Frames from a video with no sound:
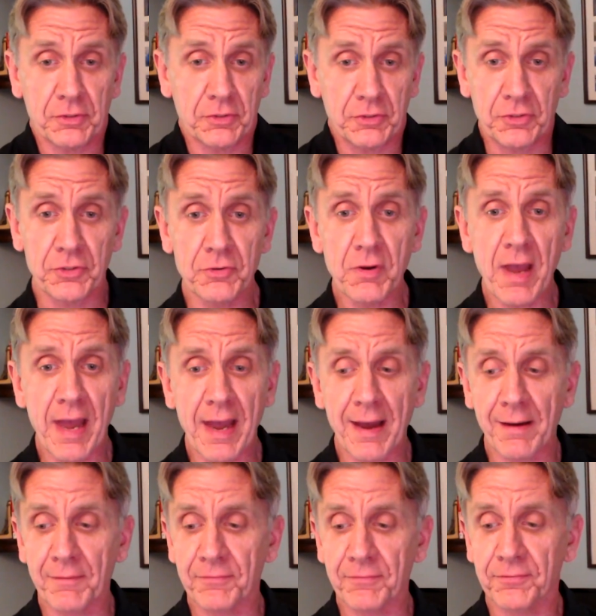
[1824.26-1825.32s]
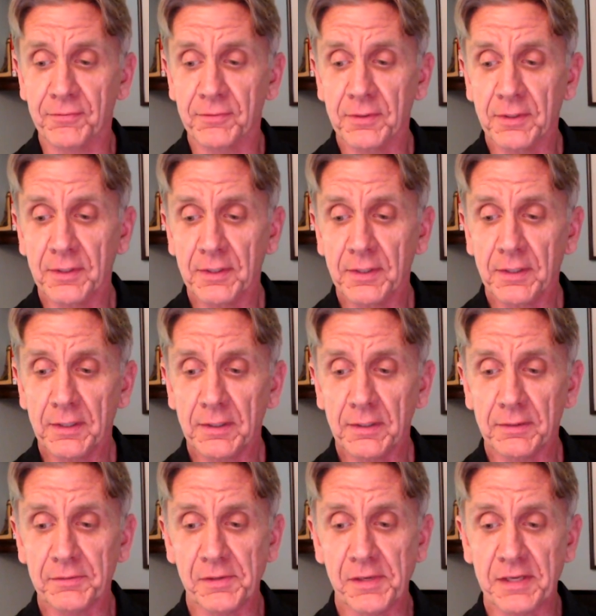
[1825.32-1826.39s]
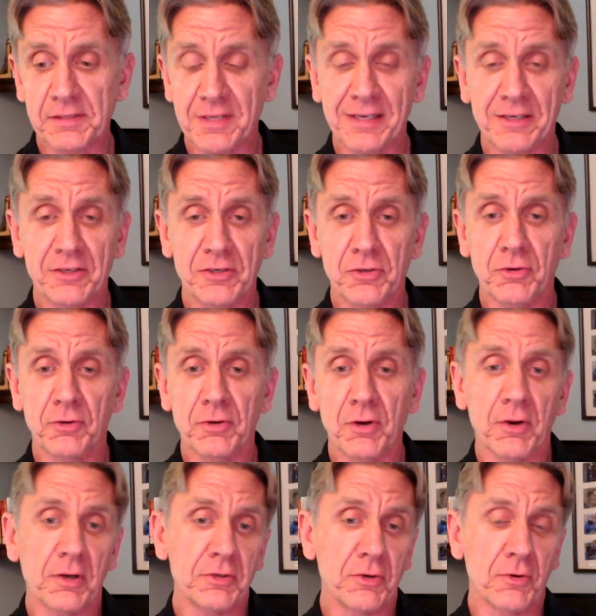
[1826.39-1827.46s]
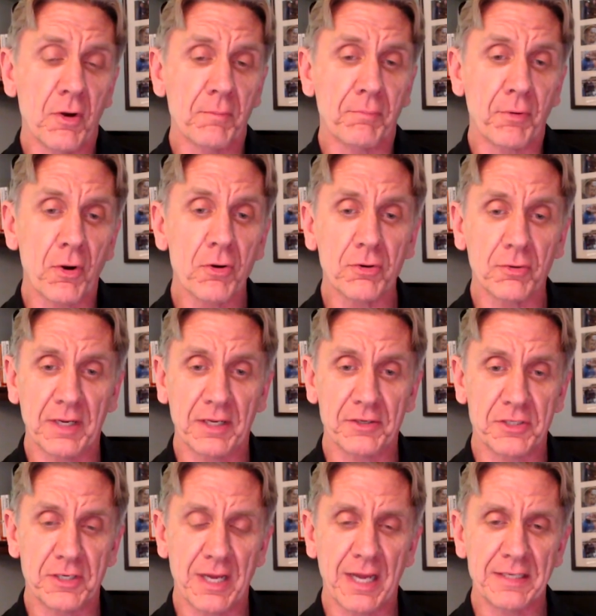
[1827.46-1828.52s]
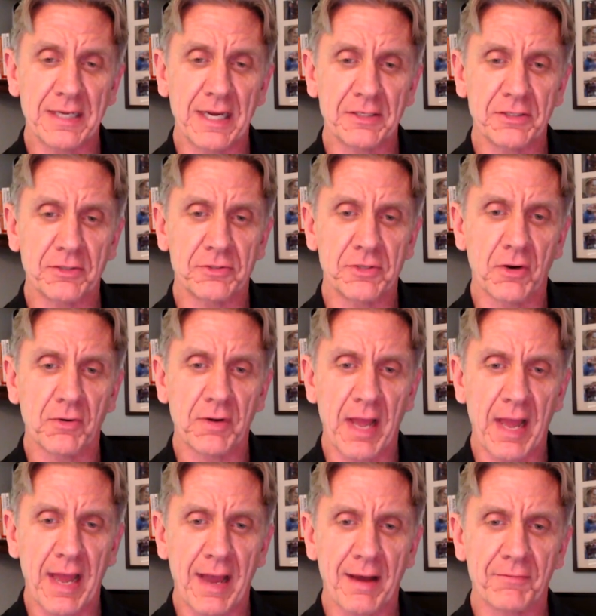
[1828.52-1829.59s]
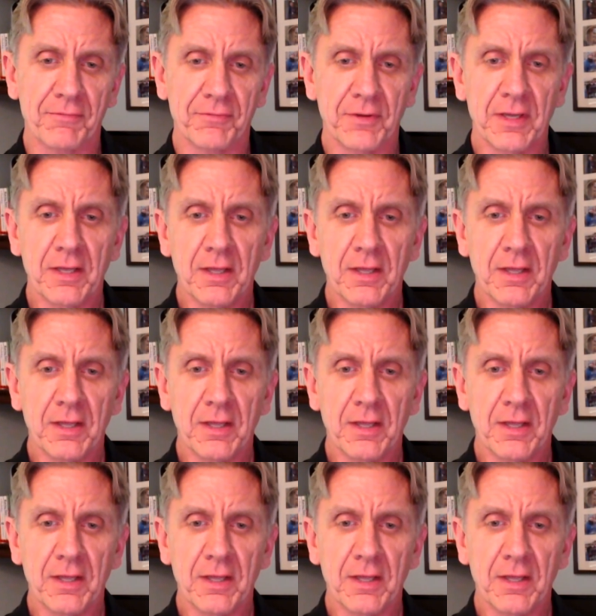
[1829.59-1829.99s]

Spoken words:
You have, it's like your own brokerage, and yet you don't have